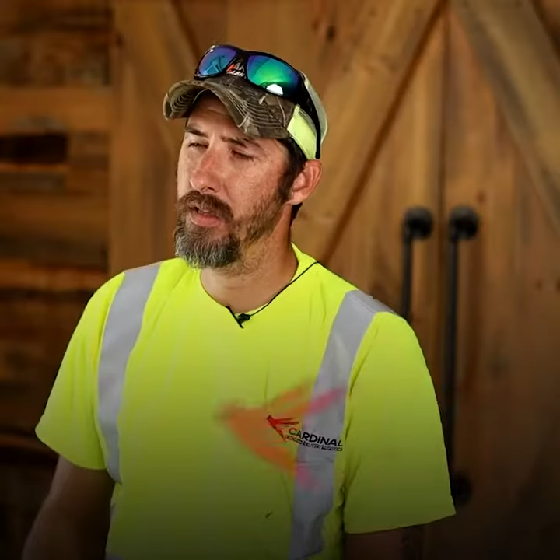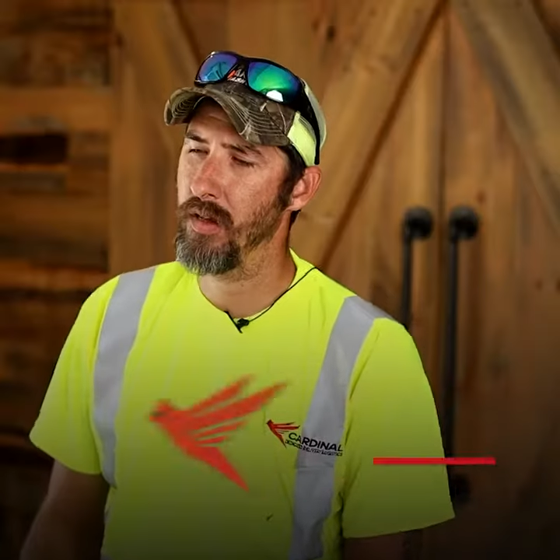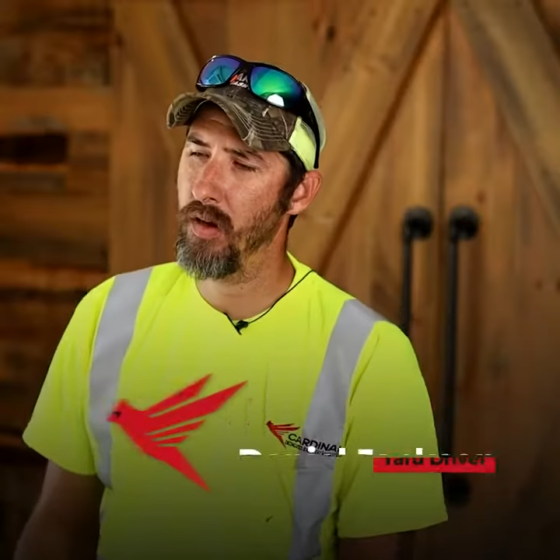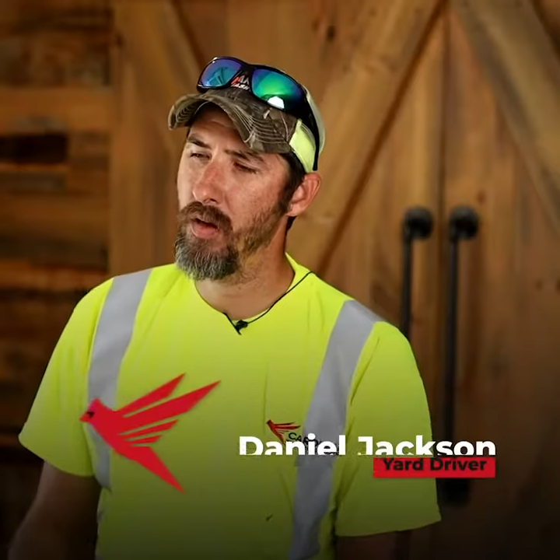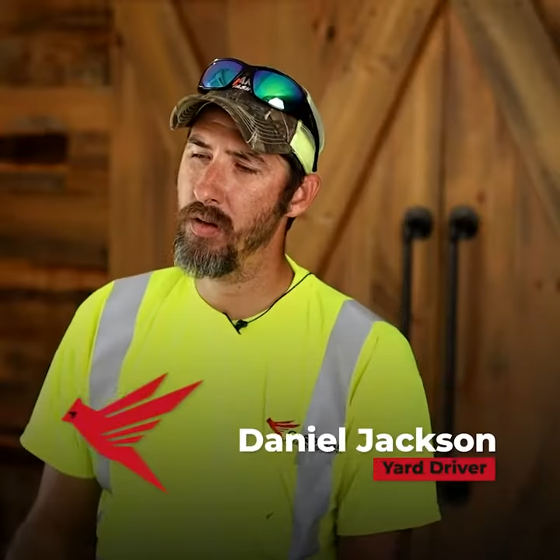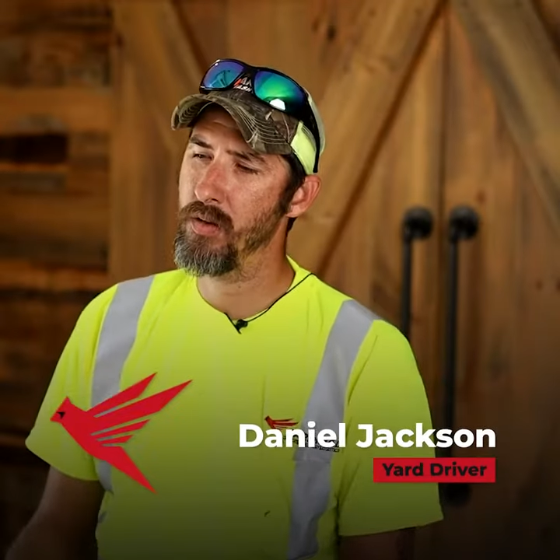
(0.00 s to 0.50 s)
The
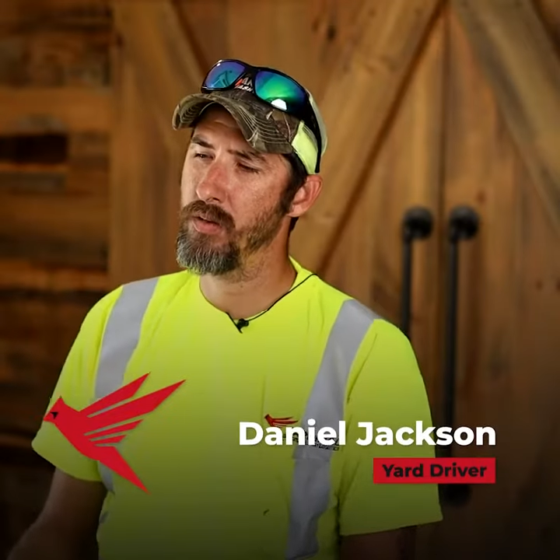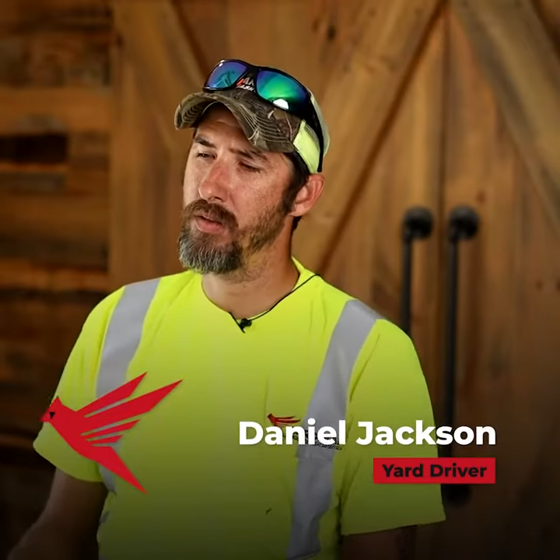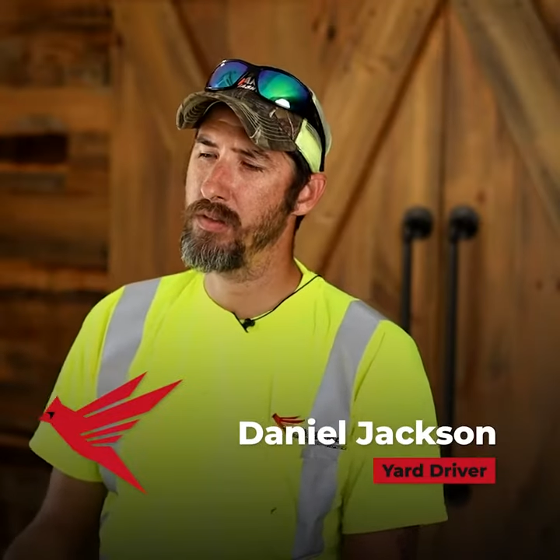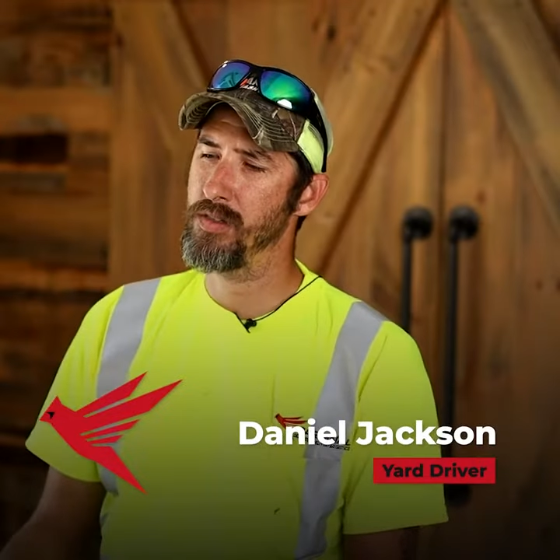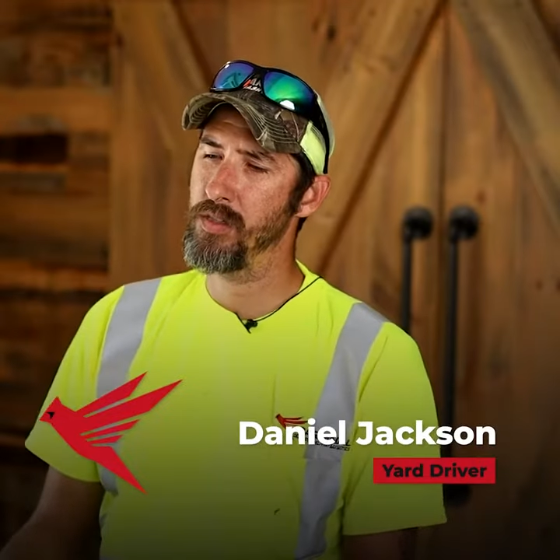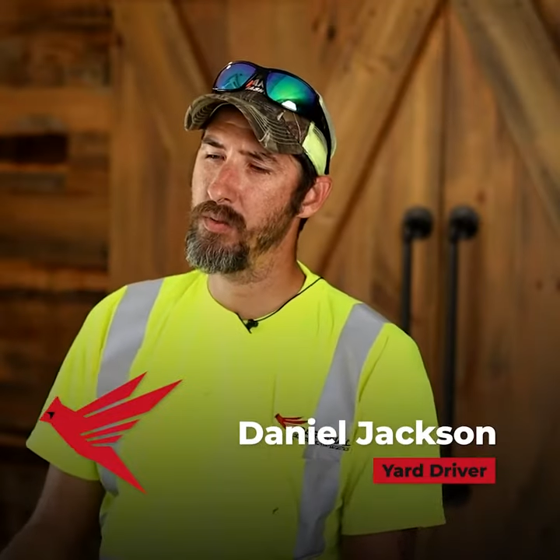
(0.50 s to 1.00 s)
harder
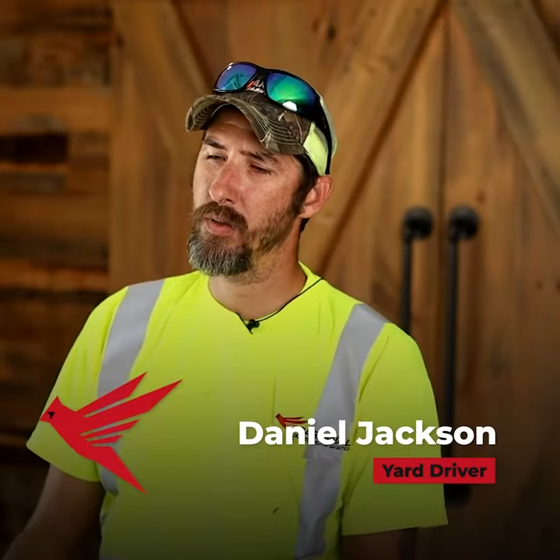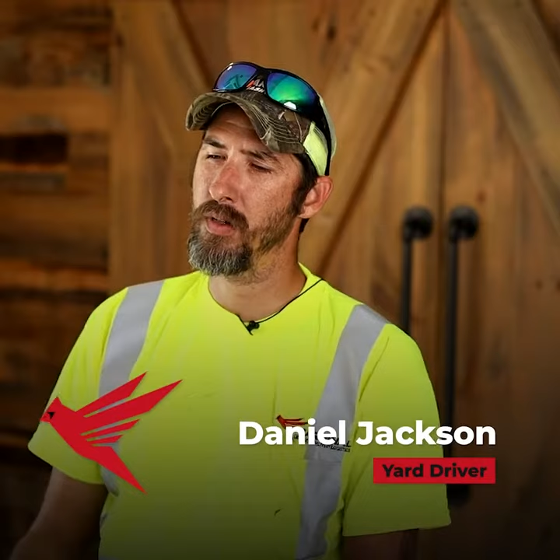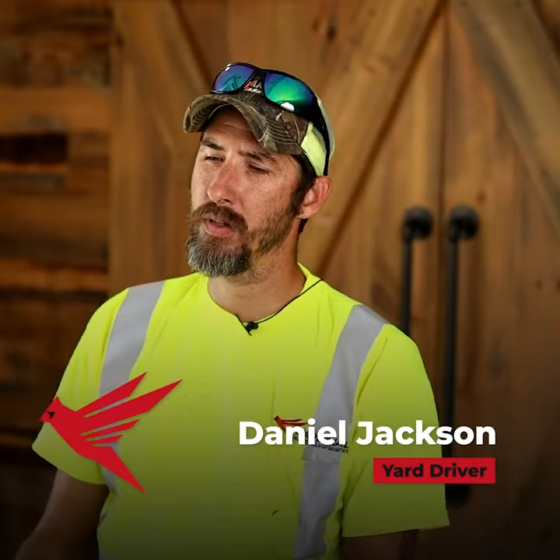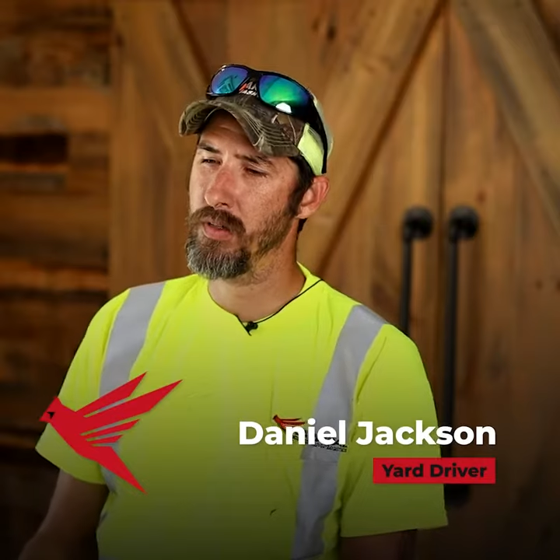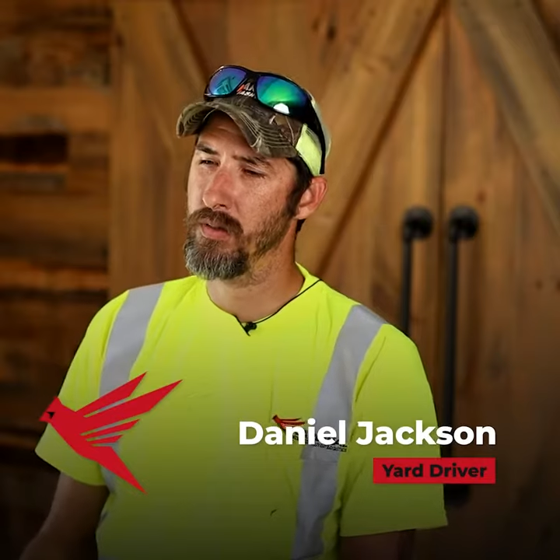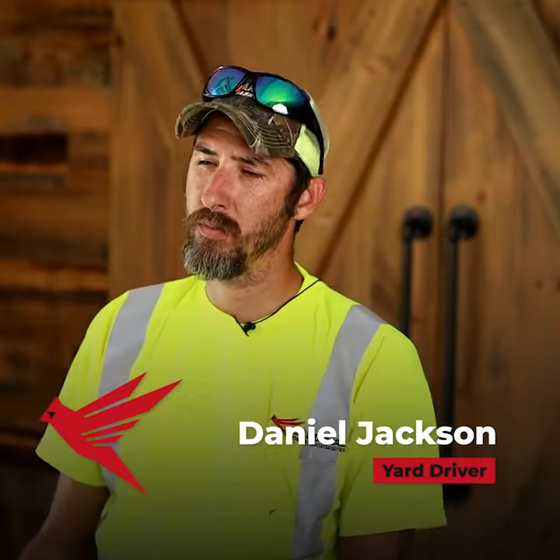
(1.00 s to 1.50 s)
that you
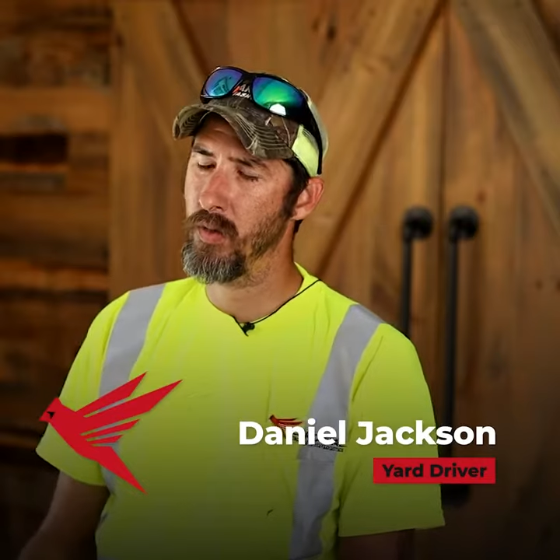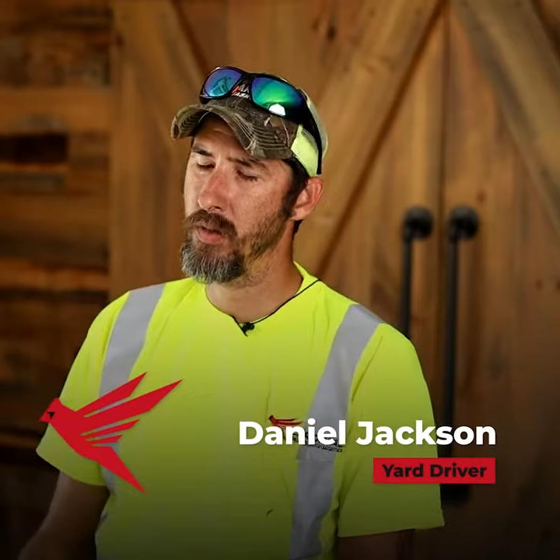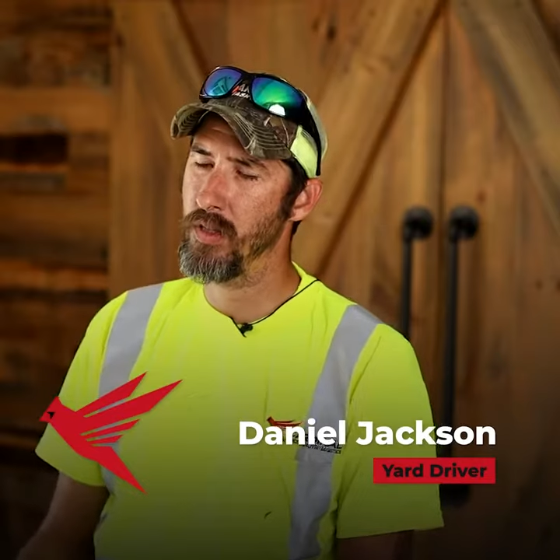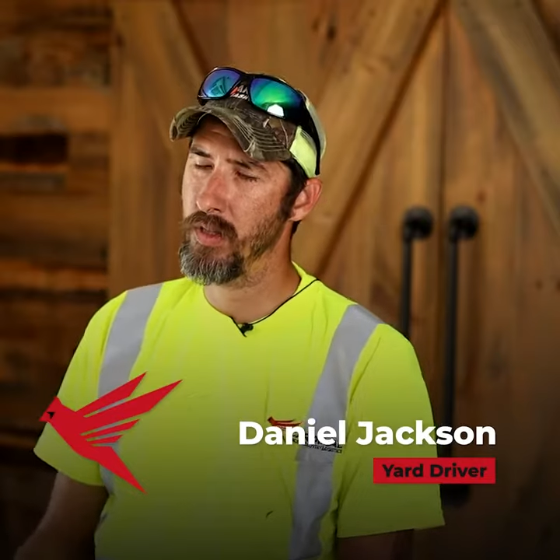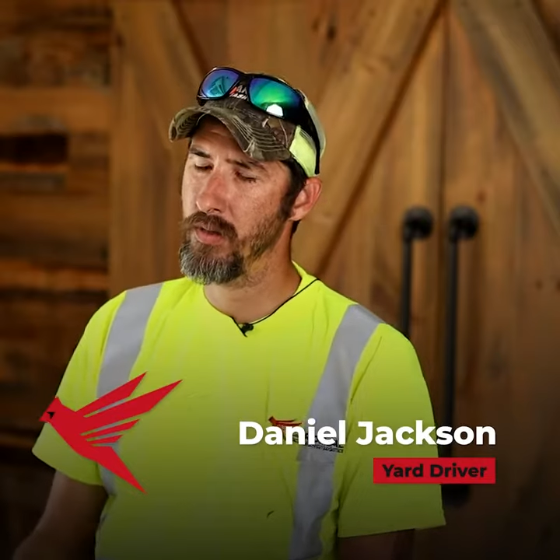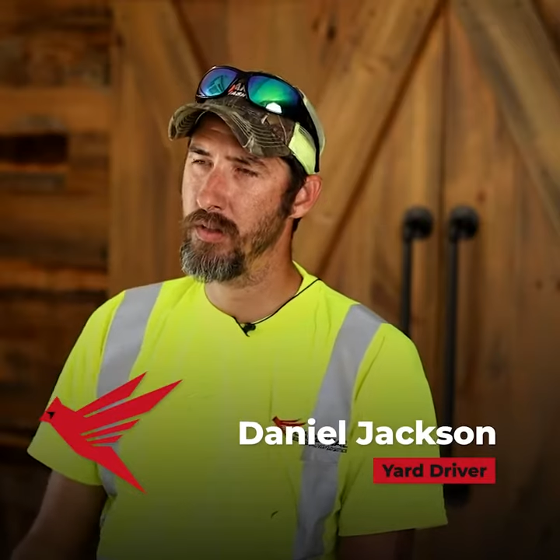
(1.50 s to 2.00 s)
work, the
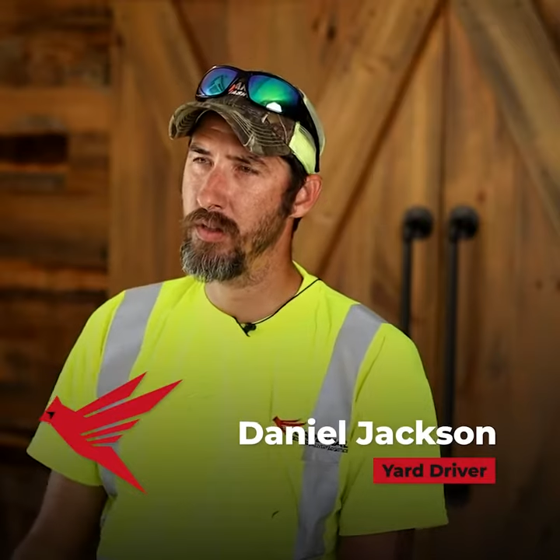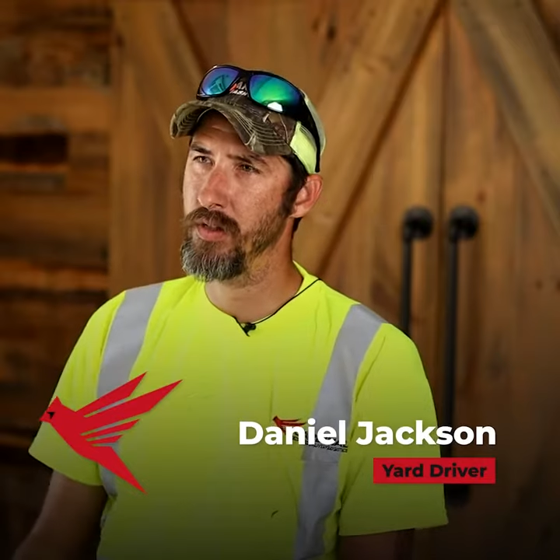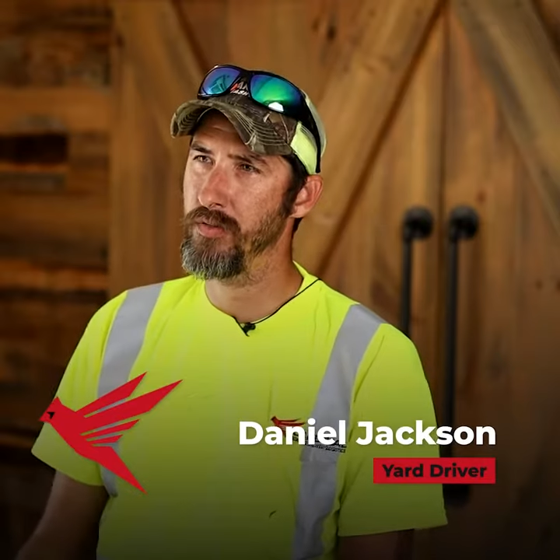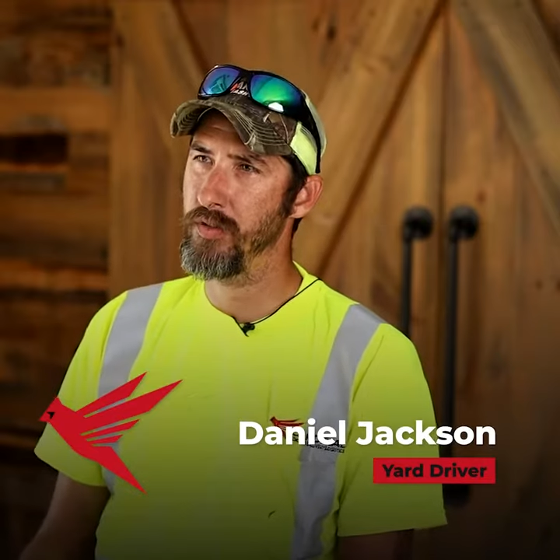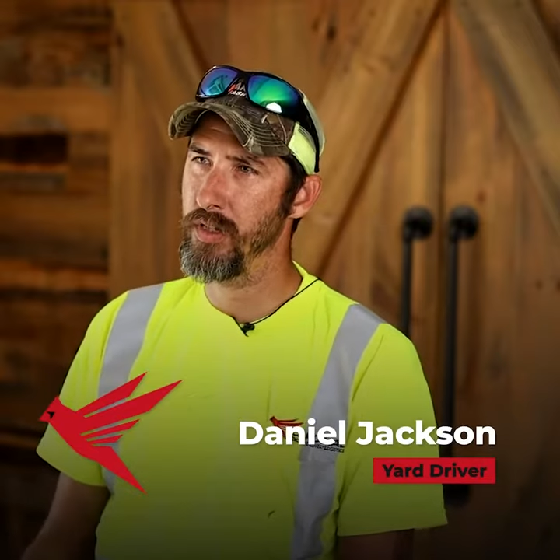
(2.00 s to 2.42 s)
more they're gonna do for